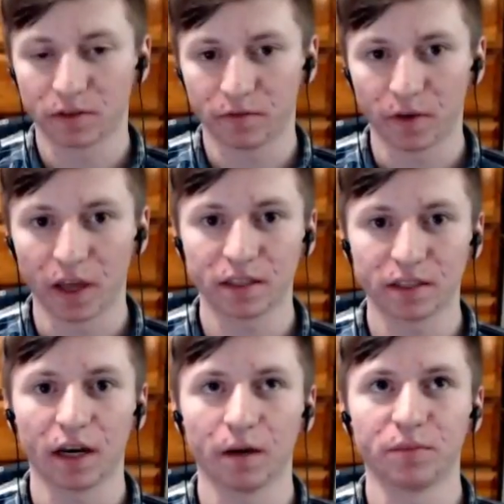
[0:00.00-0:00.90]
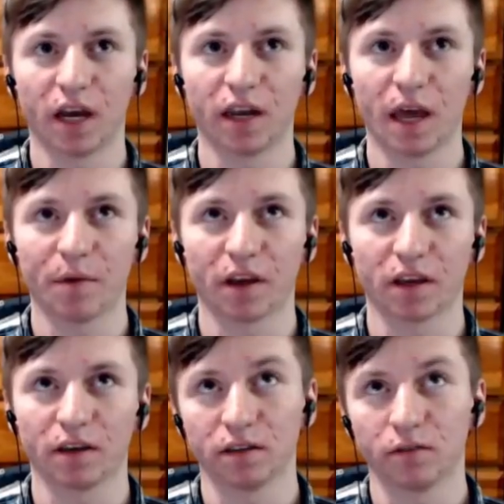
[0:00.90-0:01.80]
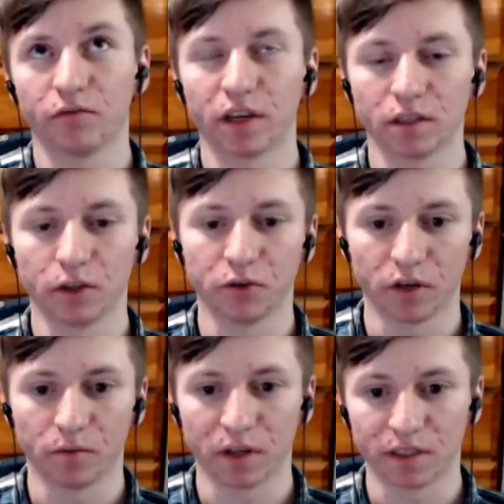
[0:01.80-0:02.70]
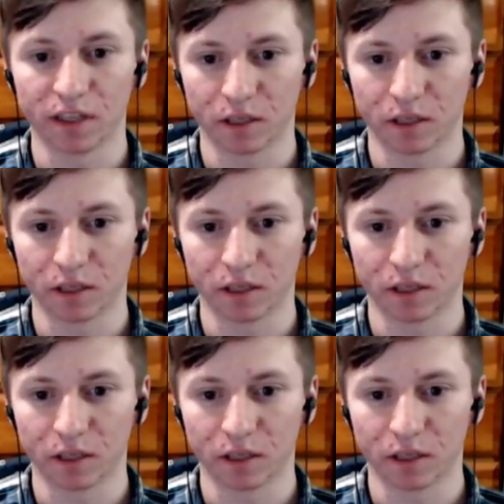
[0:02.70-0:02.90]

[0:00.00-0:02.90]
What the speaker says: it's a dynamic resolution, but sticks